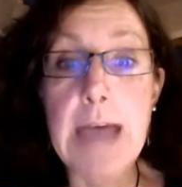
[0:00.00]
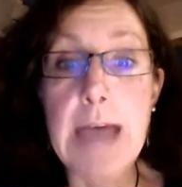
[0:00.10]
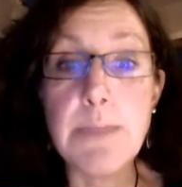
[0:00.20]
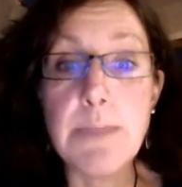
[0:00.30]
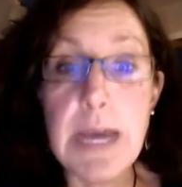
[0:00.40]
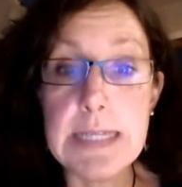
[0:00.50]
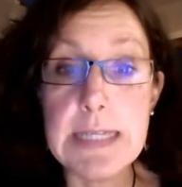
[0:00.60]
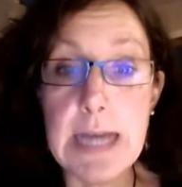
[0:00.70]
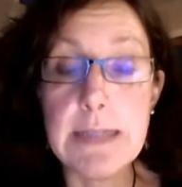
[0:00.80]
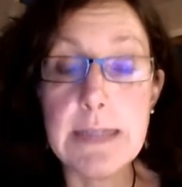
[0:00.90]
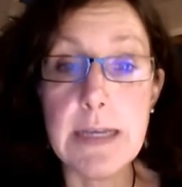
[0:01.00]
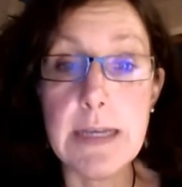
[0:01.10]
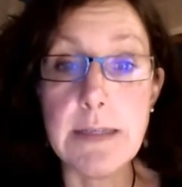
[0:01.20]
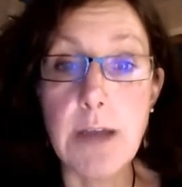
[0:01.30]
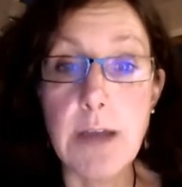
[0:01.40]
SPSS
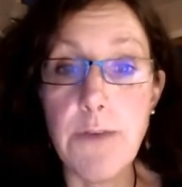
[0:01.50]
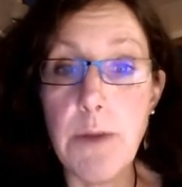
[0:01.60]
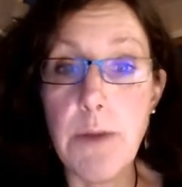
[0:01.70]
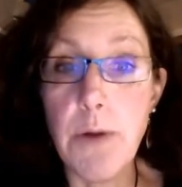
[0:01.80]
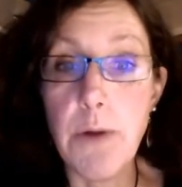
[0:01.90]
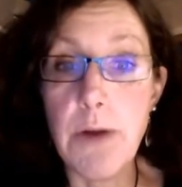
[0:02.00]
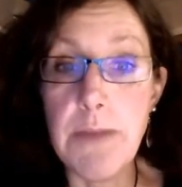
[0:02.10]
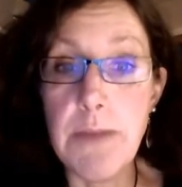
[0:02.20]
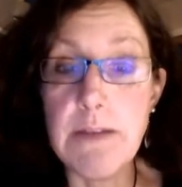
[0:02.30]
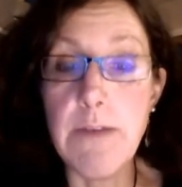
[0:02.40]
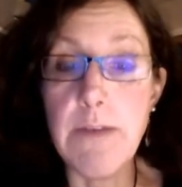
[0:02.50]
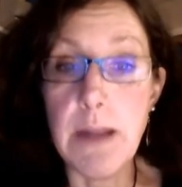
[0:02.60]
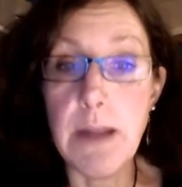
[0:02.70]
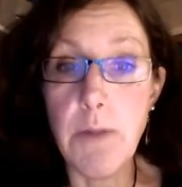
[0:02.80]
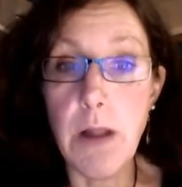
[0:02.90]
is a software program that's
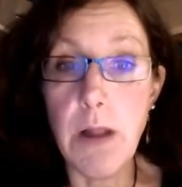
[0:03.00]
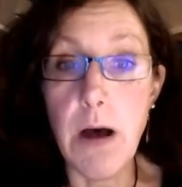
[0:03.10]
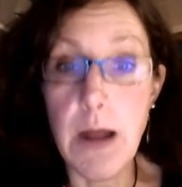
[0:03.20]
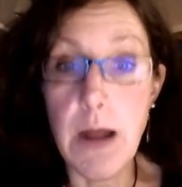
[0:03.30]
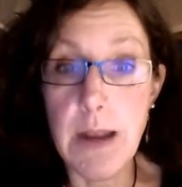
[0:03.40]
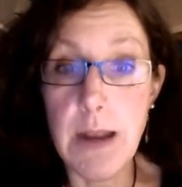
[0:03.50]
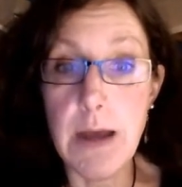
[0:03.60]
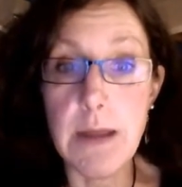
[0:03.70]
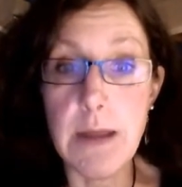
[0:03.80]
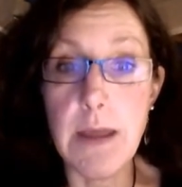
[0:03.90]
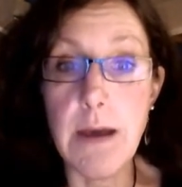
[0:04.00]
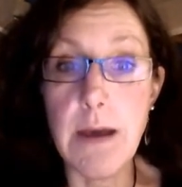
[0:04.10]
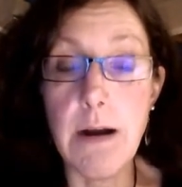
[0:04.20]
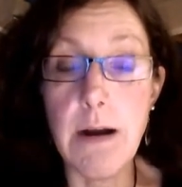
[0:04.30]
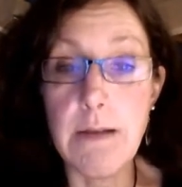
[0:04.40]
available on the
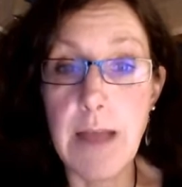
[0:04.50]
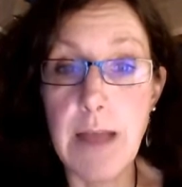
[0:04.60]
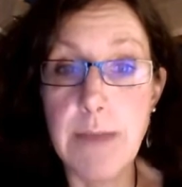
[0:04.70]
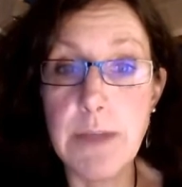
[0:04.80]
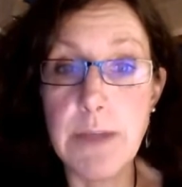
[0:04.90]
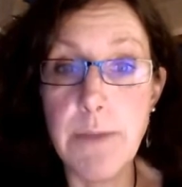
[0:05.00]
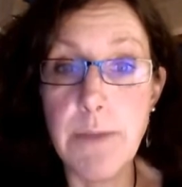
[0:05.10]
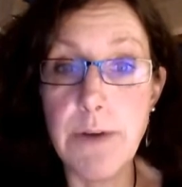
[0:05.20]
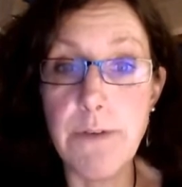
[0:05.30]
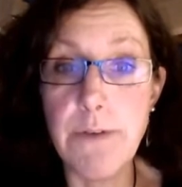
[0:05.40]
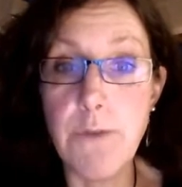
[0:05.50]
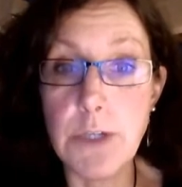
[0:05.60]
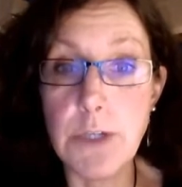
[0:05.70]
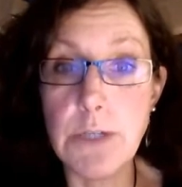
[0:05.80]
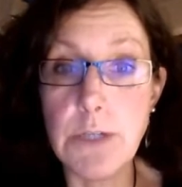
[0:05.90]
Arts Labs computers for
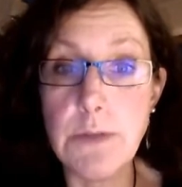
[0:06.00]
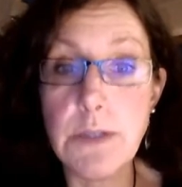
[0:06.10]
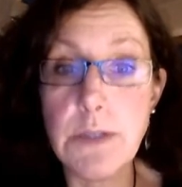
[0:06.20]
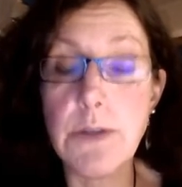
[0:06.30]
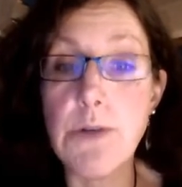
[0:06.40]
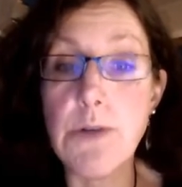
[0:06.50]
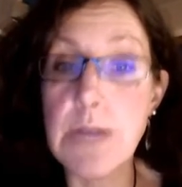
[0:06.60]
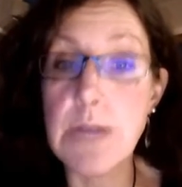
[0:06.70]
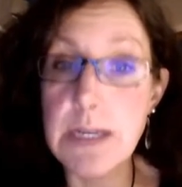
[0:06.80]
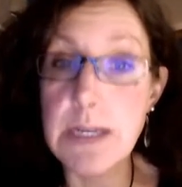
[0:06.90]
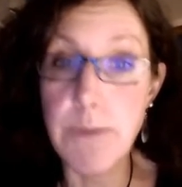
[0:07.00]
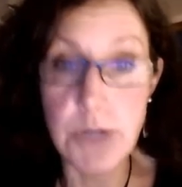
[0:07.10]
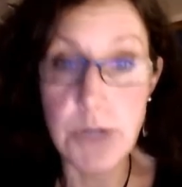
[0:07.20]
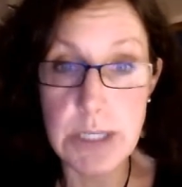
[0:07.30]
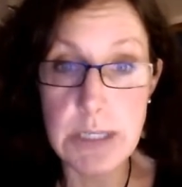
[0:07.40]
students, so you don't need to
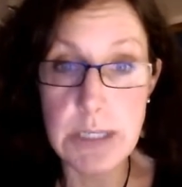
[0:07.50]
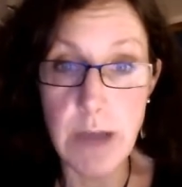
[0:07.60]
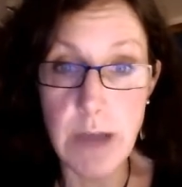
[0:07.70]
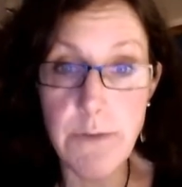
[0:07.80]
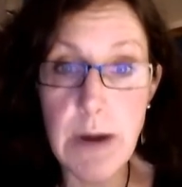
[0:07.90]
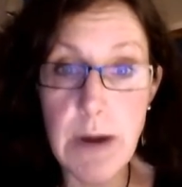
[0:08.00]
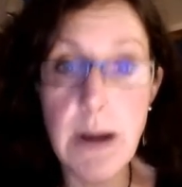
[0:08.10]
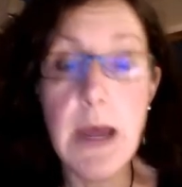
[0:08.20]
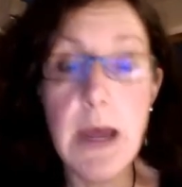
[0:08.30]
purchase this software.